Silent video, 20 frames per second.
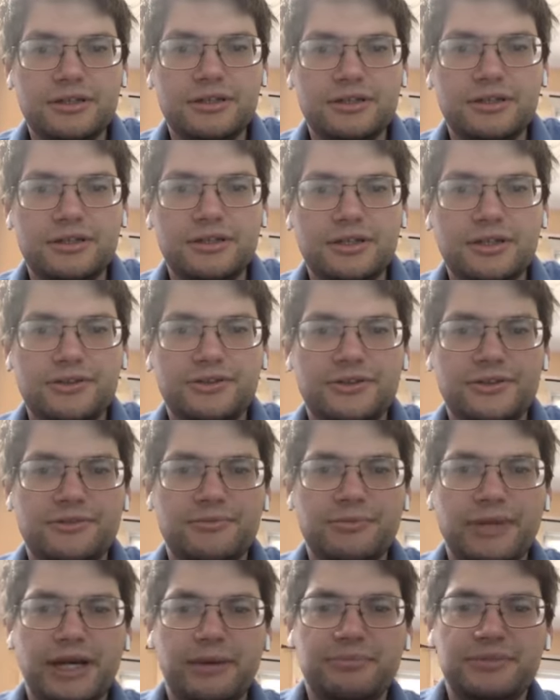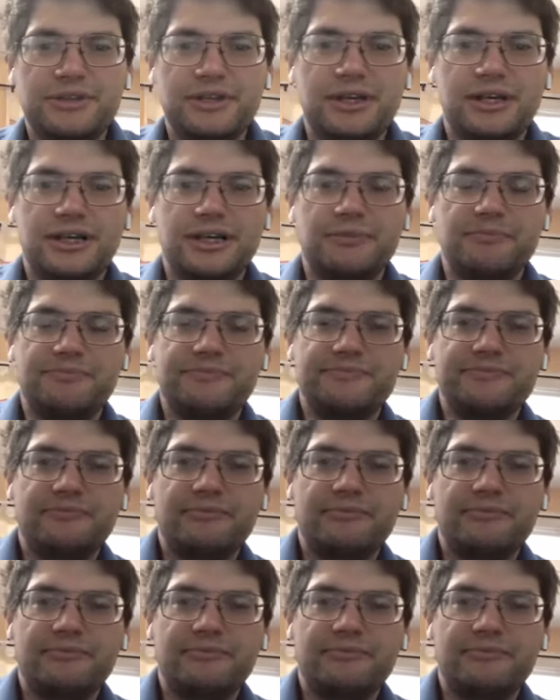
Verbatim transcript: This is map time.